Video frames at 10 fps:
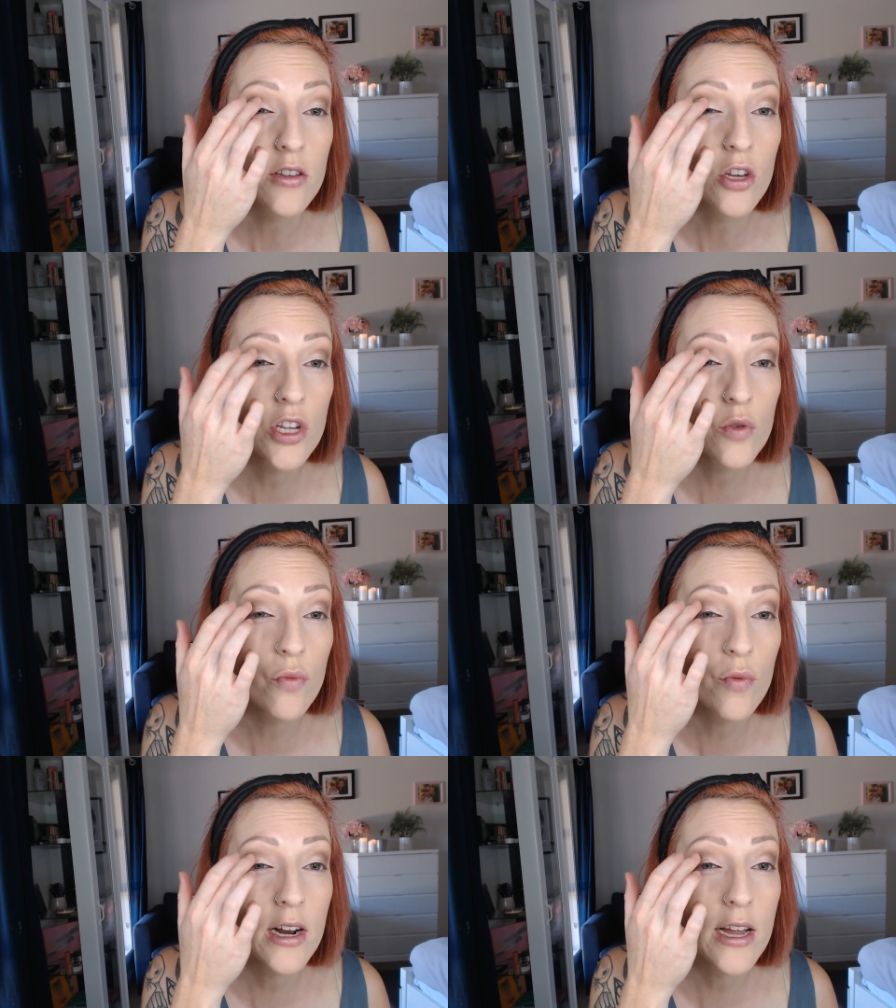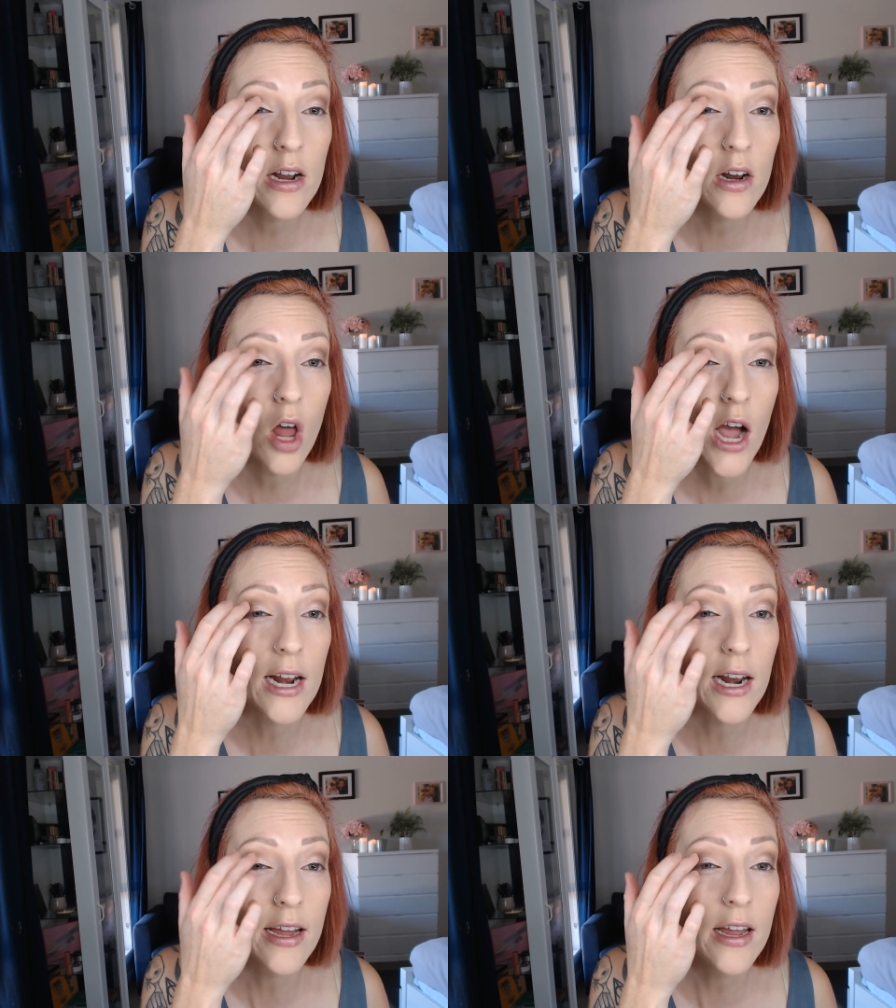So just really
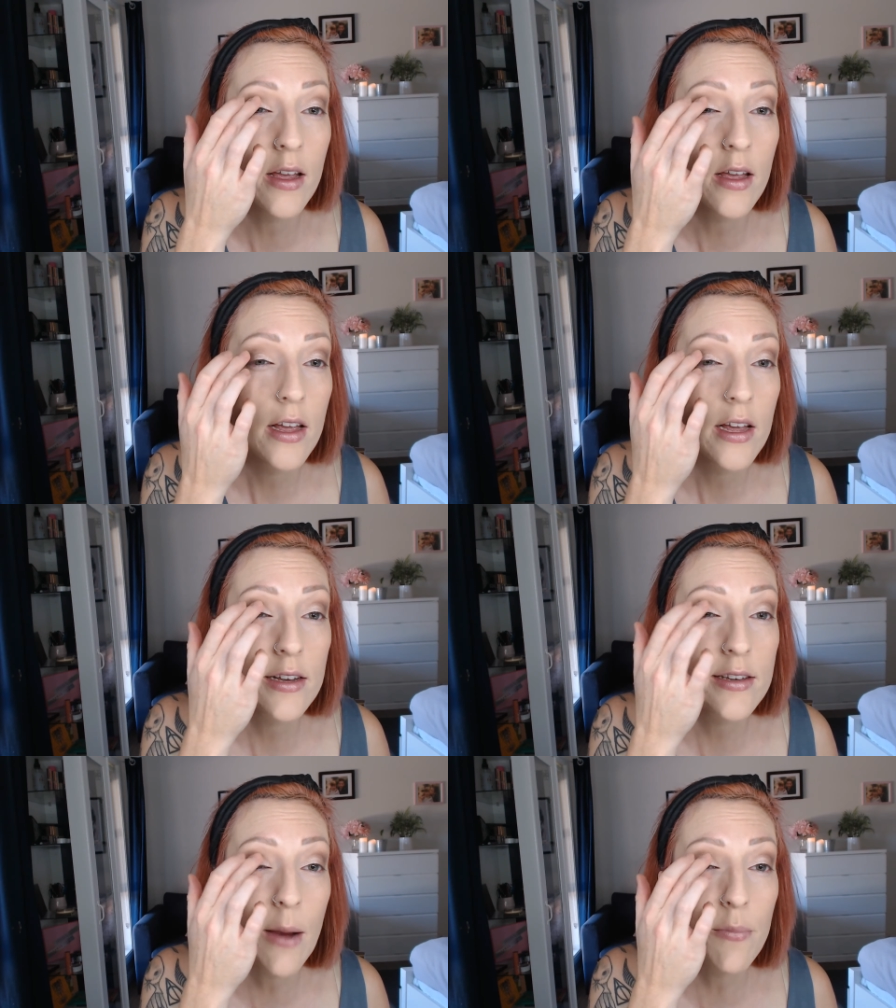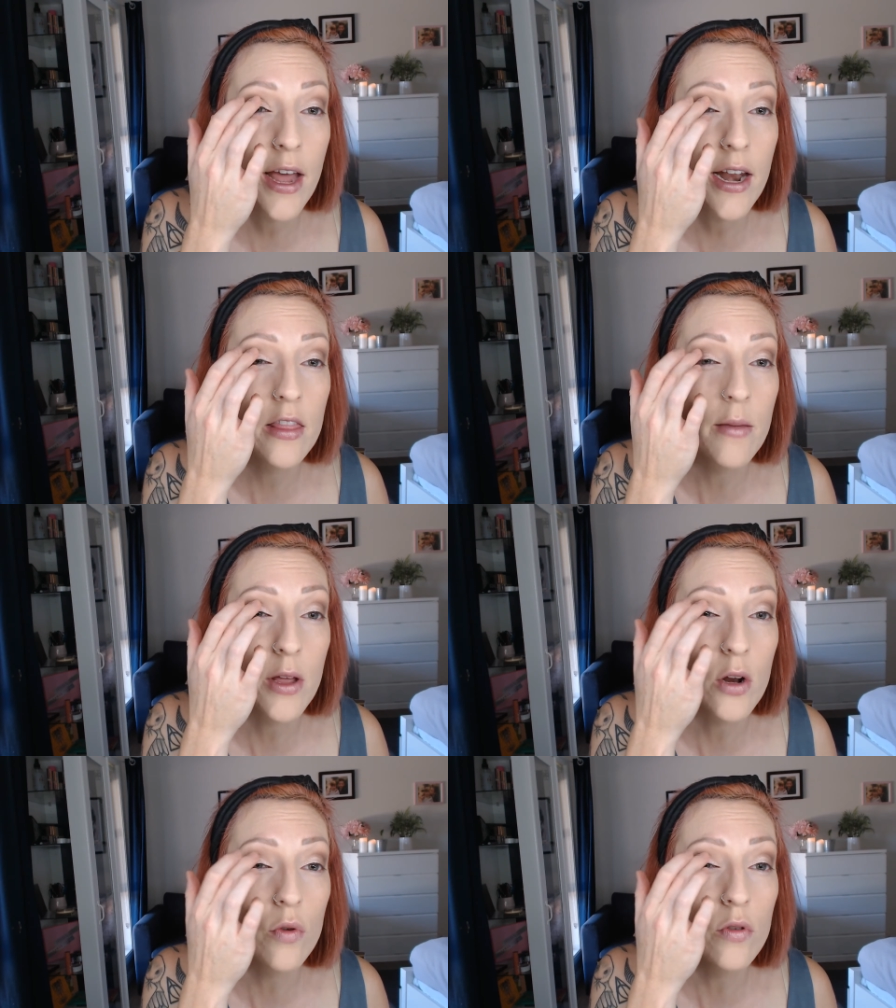lightly tap that in the
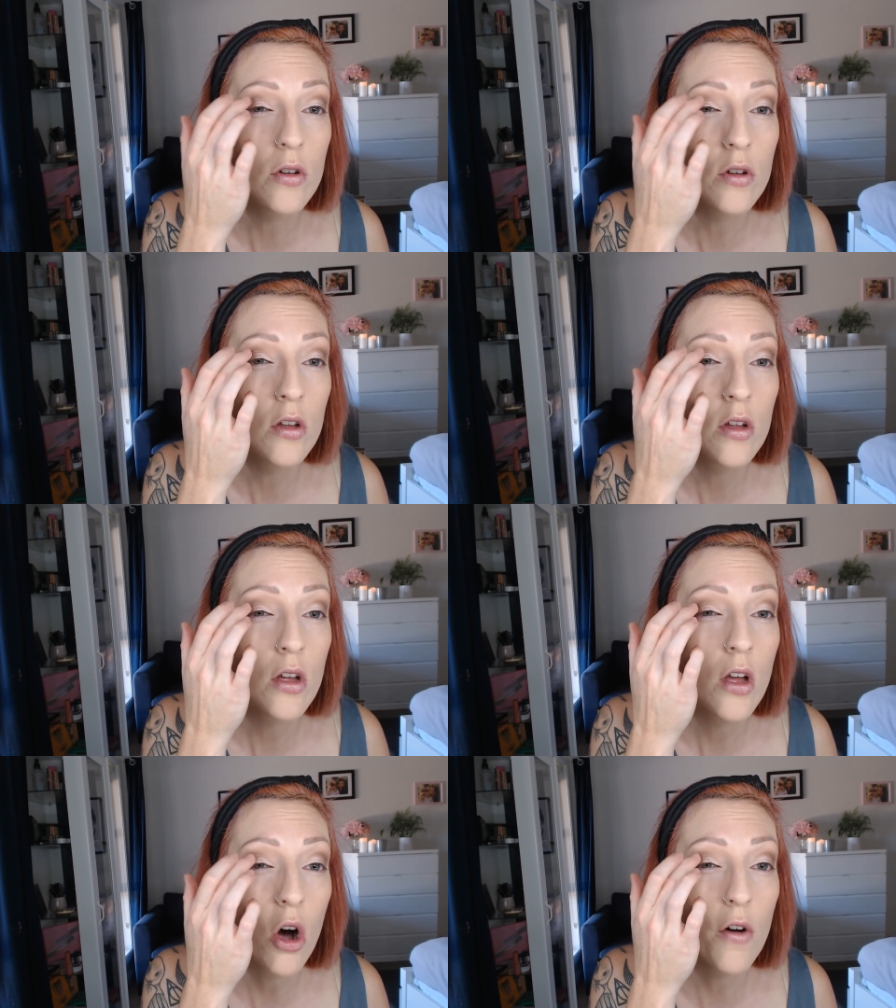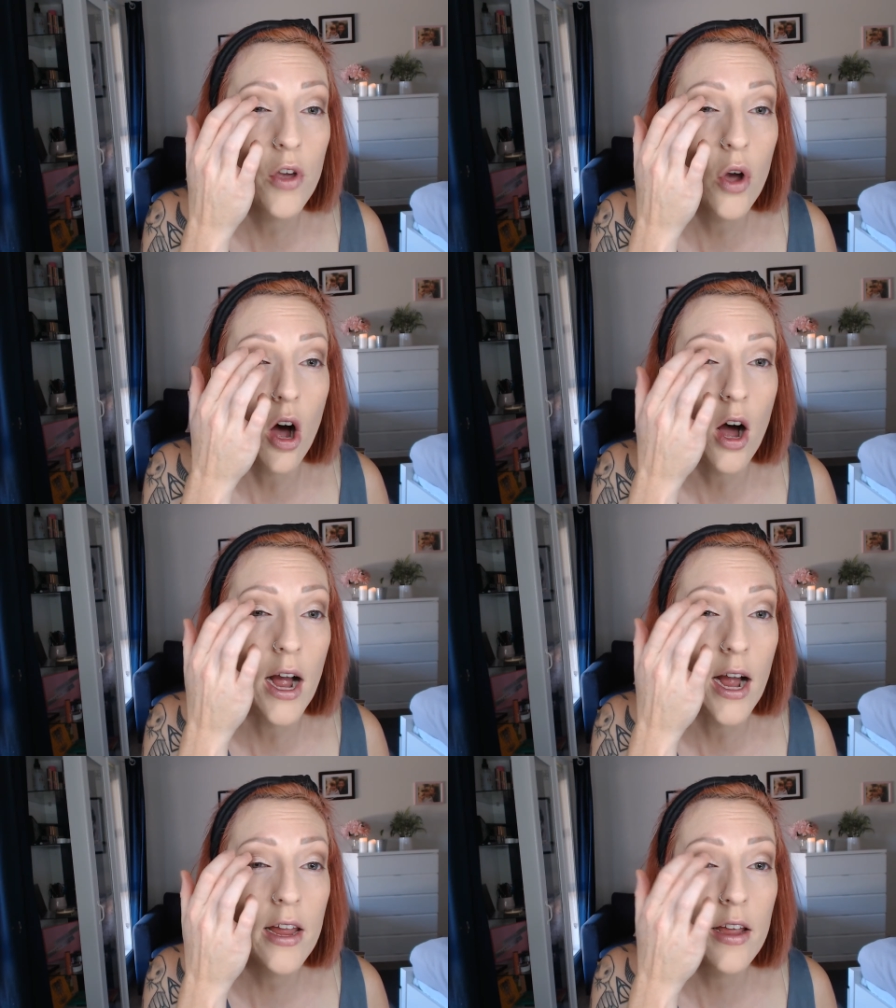middle of your
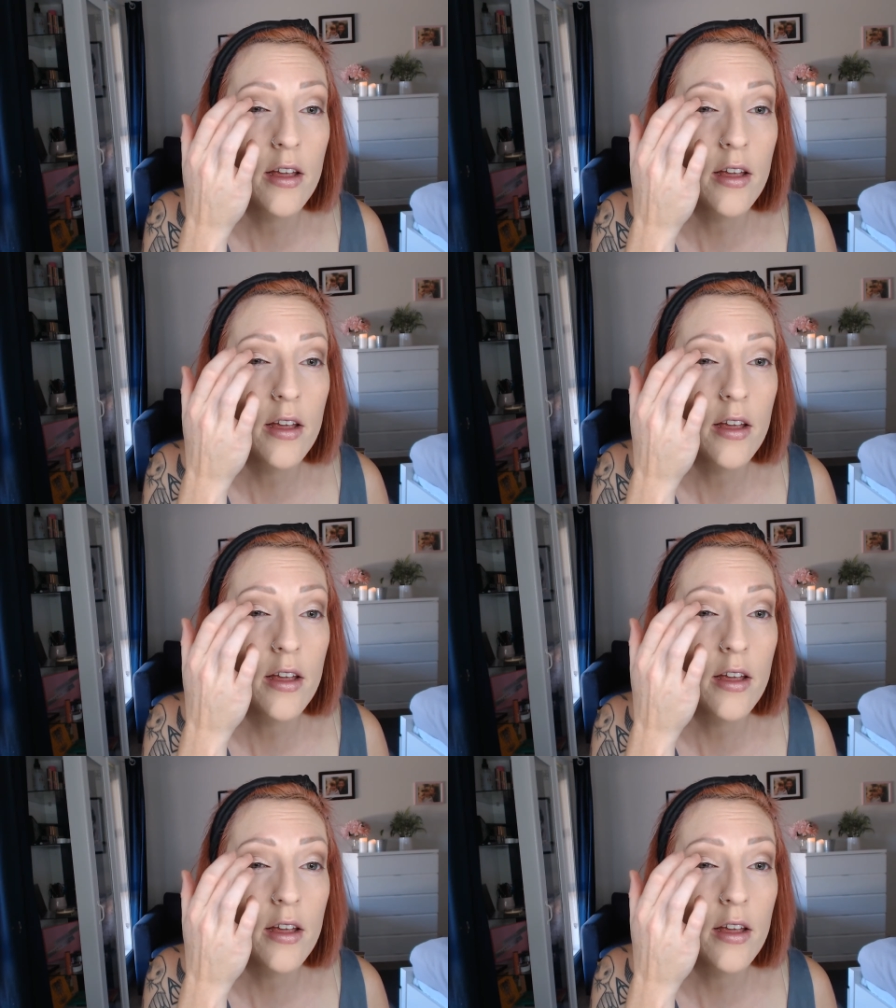eye